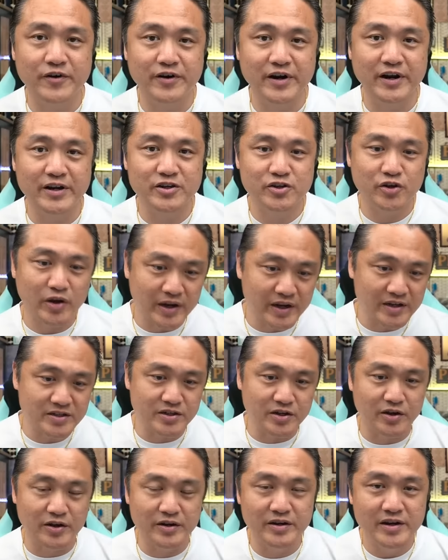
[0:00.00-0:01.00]
All right, join us
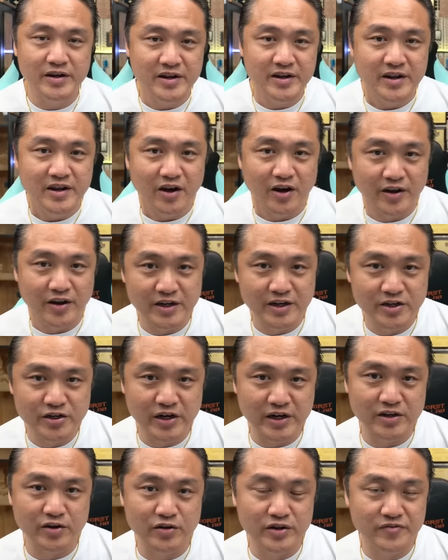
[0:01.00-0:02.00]
on the
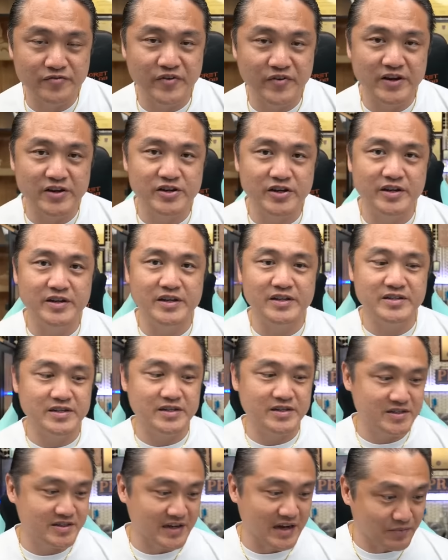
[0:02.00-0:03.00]
trade notification. This
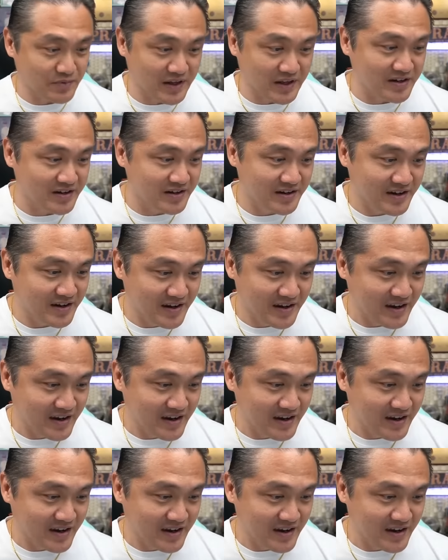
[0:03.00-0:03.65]
is something,